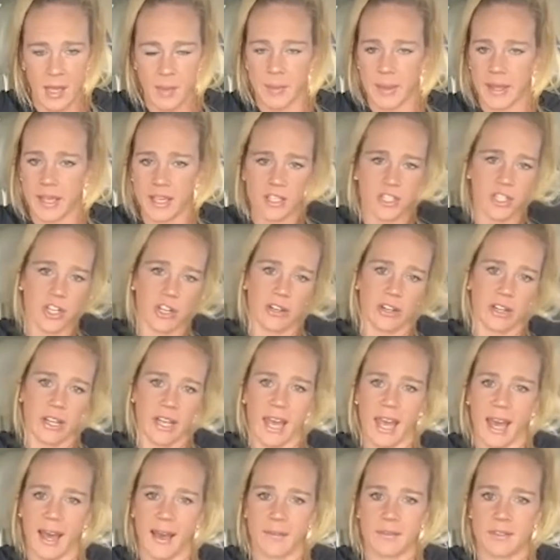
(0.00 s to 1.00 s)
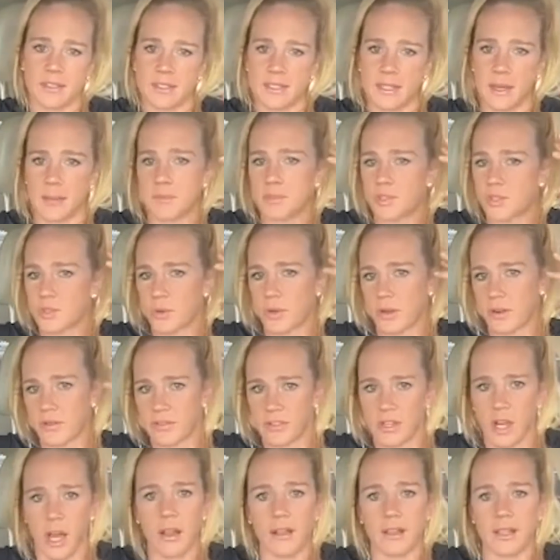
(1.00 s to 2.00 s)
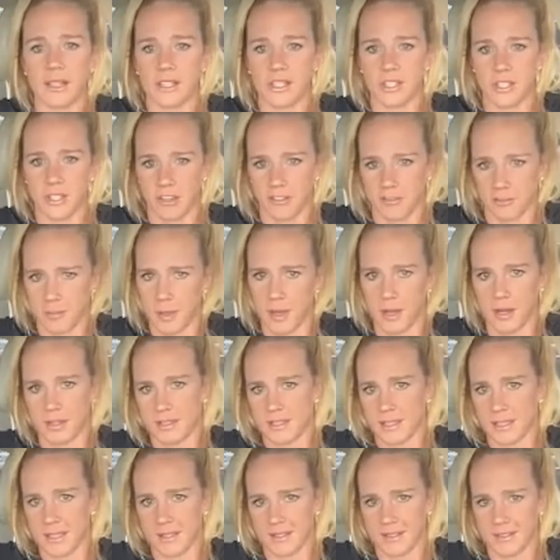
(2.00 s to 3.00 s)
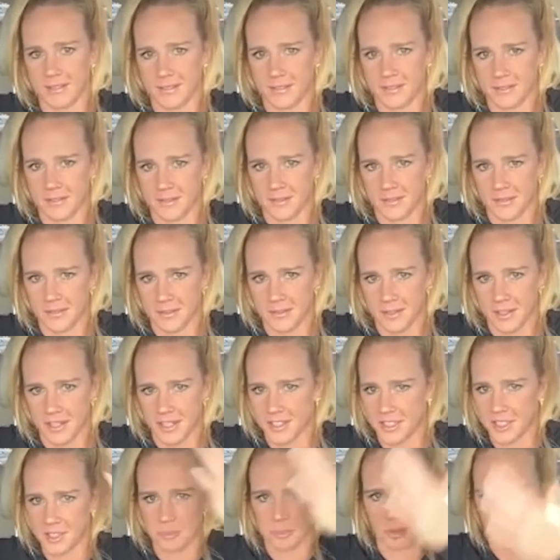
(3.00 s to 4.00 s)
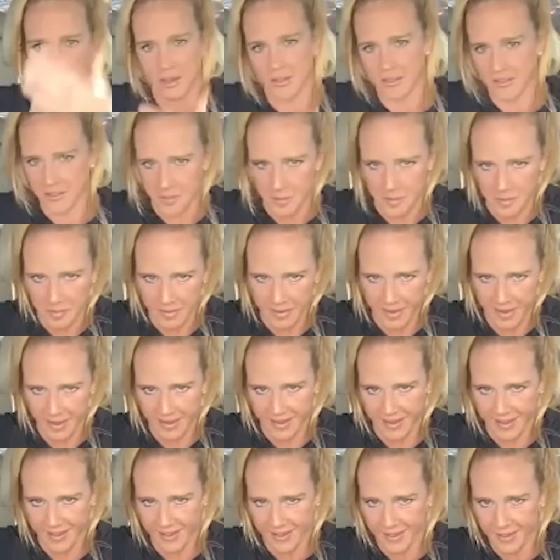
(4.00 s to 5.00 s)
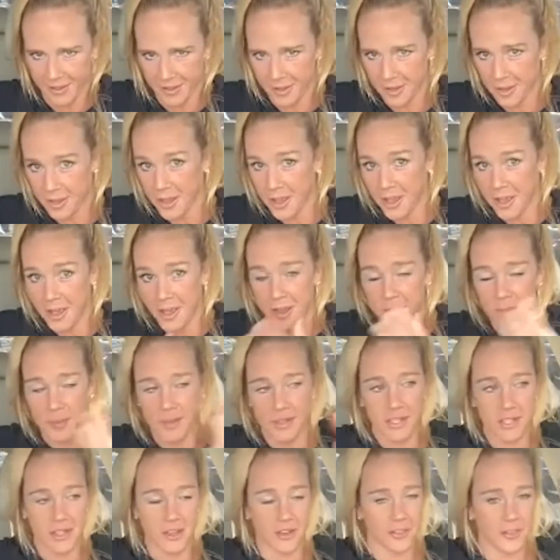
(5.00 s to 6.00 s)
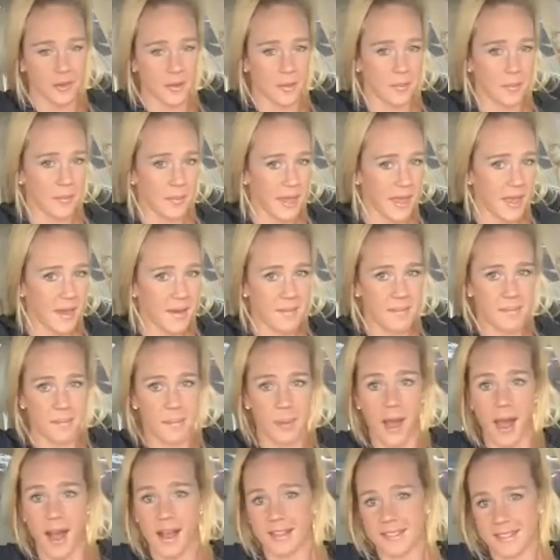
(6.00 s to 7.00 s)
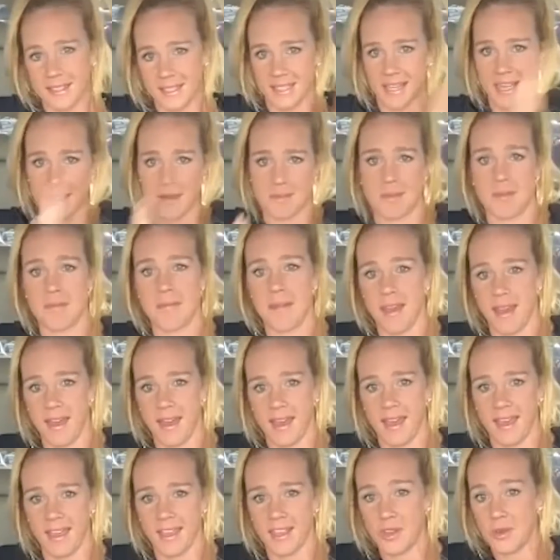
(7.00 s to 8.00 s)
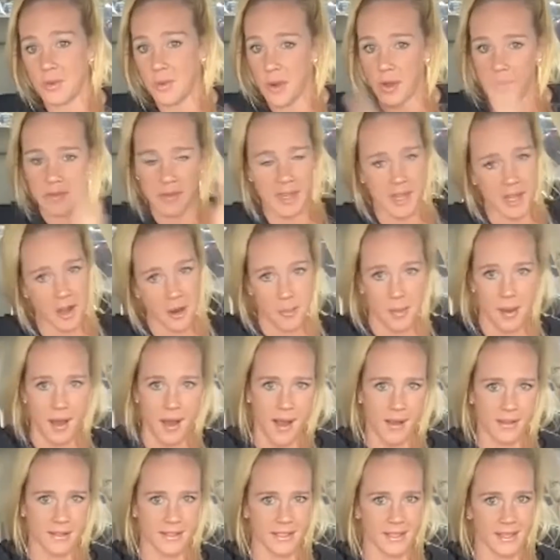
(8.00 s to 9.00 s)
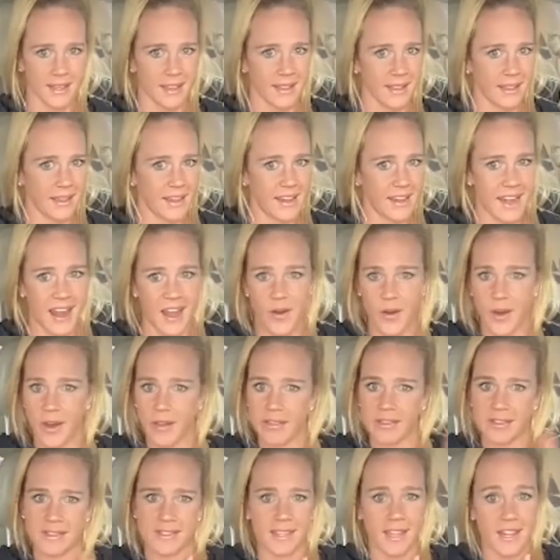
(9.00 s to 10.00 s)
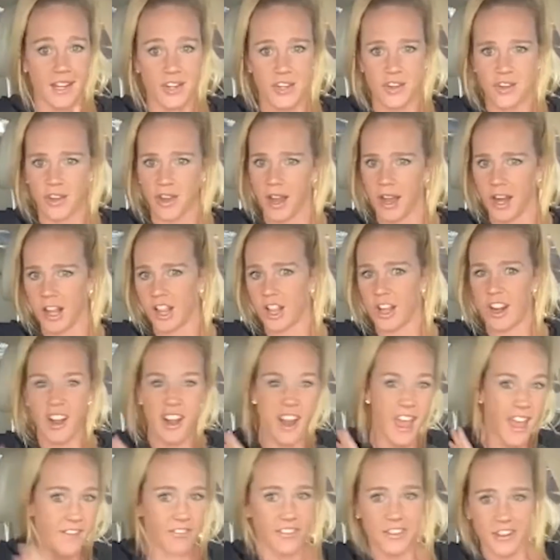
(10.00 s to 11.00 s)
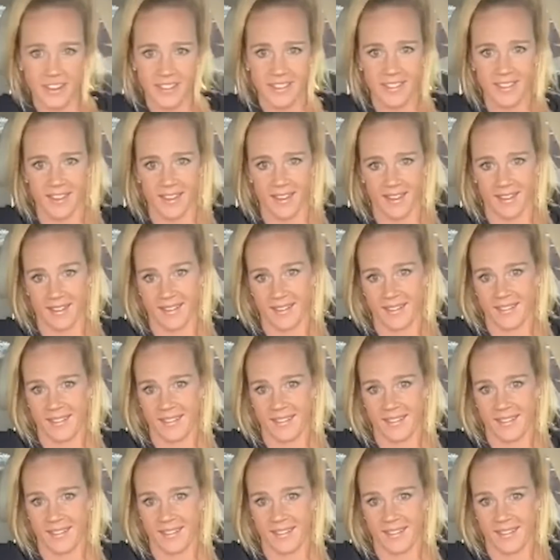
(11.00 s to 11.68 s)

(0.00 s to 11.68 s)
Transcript: because you already have some sort of knowledge of boxing because it's part of MMA. Yeah. But to go from M- boxing to MMA, you only know boxing, and now all of a sudden you got to learn everything: